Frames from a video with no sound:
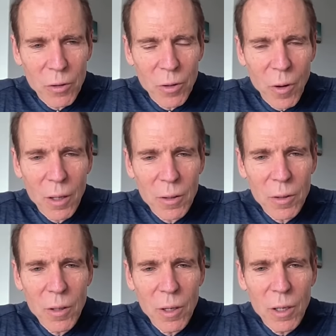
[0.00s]
start.
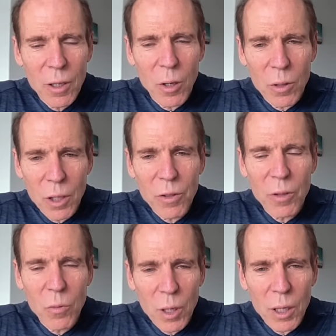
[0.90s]
You know,
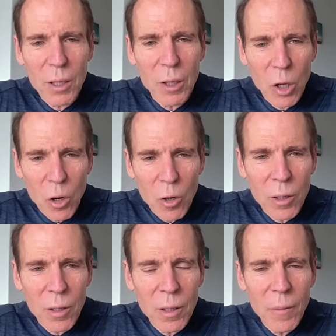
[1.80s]
listen, read, learn,